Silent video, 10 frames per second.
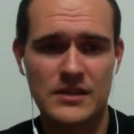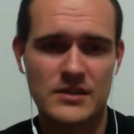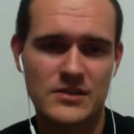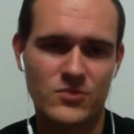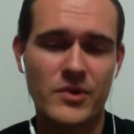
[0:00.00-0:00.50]

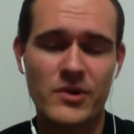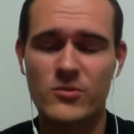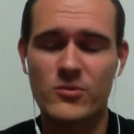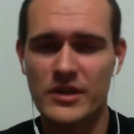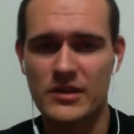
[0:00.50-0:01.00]
So we are
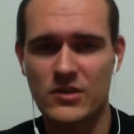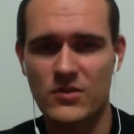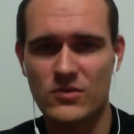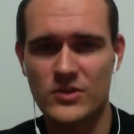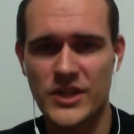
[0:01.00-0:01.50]
working
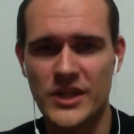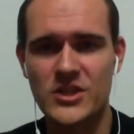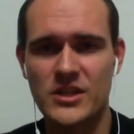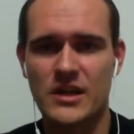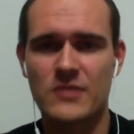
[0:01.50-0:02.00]
on
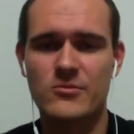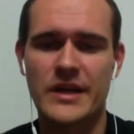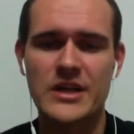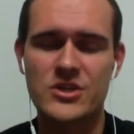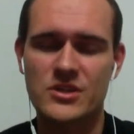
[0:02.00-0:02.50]
changing our
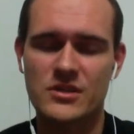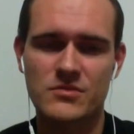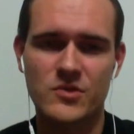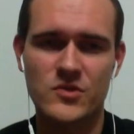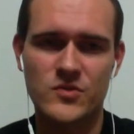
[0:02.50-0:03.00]

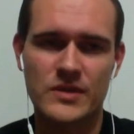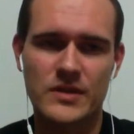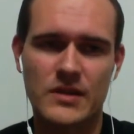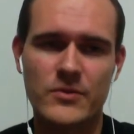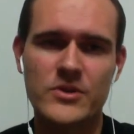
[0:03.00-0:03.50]
engine, because
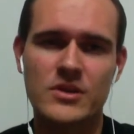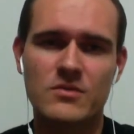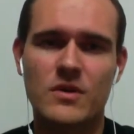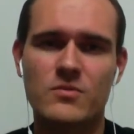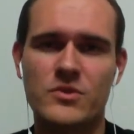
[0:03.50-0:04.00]
the original
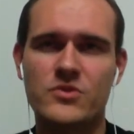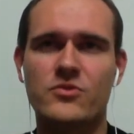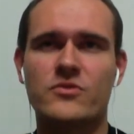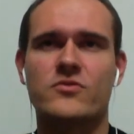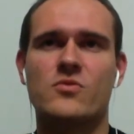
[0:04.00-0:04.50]
one we
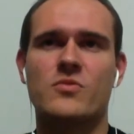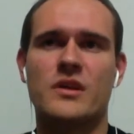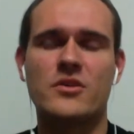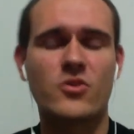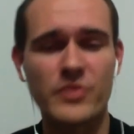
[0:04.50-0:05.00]
took from
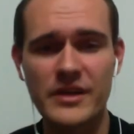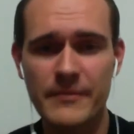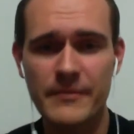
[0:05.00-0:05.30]
Adobe